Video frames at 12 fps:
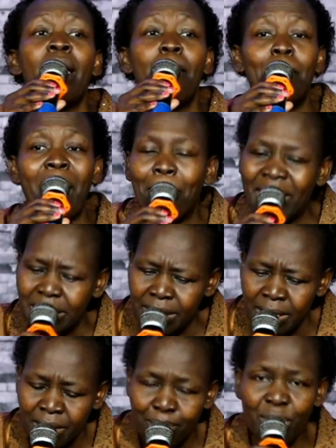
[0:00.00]

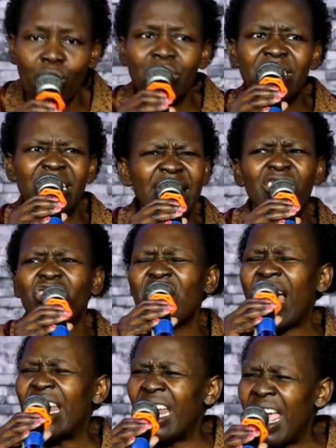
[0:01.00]
purpose because each
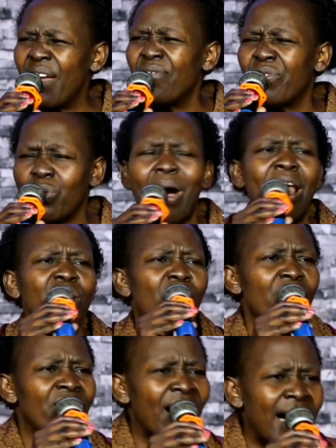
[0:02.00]
and every one
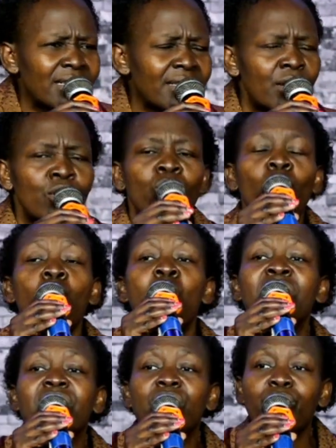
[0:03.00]
of us
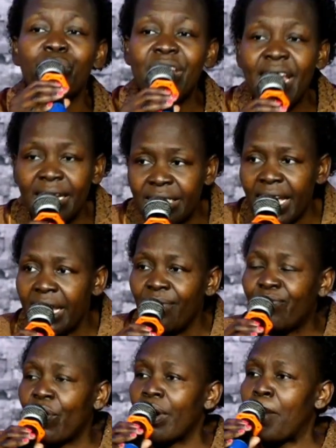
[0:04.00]
was created
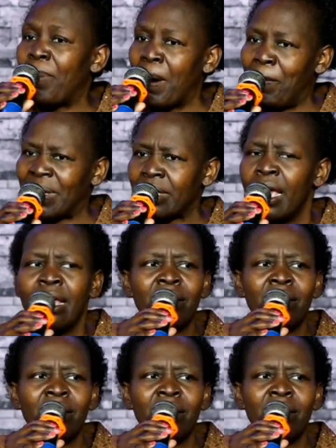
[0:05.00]
for a purpose.